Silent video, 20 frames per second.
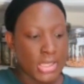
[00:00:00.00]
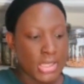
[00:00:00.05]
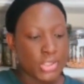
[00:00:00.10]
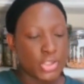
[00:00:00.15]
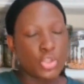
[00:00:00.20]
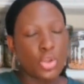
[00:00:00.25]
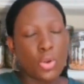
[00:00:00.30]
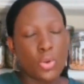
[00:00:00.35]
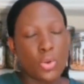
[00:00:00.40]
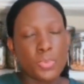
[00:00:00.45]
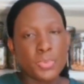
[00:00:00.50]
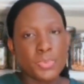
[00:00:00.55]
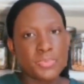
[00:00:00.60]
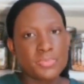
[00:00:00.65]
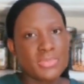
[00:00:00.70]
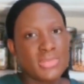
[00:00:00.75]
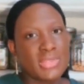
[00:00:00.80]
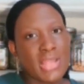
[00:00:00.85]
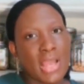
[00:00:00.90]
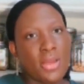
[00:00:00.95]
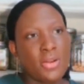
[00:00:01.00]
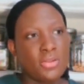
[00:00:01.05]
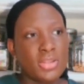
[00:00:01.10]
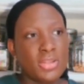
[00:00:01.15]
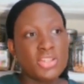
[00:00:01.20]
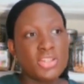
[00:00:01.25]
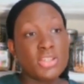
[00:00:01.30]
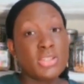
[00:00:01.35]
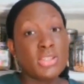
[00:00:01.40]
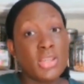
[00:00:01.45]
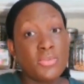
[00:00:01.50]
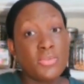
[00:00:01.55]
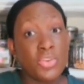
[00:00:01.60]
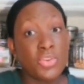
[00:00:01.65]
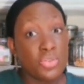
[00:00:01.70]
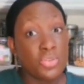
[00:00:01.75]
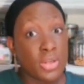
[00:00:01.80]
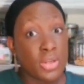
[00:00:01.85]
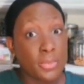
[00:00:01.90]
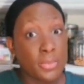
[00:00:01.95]
So not only just giving you
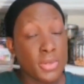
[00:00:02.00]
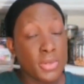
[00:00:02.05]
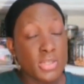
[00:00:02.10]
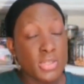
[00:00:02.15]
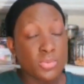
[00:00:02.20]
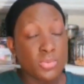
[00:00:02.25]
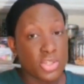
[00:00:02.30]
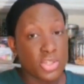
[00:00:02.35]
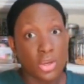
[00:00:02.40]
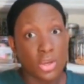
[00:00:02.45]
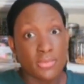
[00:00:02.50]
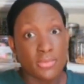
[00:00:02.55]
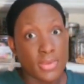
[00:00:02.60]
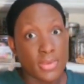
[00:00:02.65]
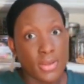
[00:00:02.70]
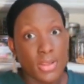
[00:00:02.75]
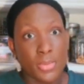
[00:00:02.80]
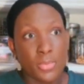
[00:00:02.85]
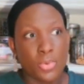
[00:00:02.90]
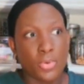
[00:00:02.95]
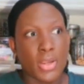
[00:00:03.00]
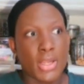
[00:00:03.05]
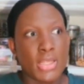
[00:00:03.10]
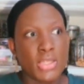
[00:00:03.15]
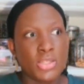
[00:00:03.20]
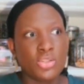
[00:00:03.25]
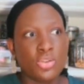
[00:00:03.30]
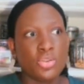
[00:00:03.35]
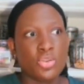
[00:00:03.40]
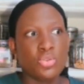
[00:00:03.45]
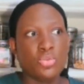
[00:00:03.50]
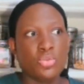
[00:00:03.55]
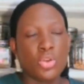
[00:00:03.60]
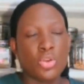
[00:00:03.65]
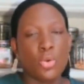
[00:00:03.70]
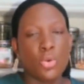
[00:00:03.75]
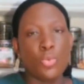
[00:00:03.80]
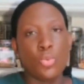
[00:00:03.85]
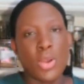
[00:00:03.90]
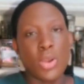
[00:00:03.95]
the numbers, which are very important, so you know
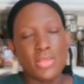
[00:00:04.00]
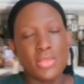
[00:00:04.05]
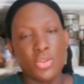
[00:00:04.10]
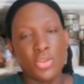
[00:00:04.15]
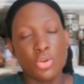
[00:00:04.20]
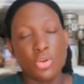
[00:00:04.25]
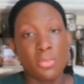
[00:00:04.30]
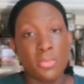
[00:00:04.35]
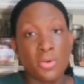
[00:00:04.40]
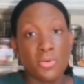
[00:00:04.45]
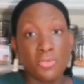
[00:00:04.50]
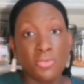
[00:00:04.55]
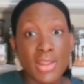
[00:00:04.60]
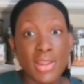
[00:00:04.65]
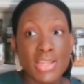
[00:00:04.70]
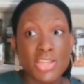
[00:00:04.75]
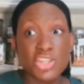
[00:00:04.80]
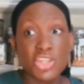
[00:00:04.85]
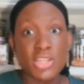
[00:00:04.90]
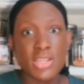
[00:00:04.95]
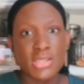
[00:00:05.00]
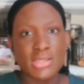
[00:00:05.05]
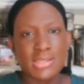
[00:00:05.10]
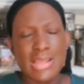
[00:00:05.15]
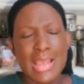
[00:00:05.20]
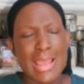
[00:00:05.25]
what the normal range is.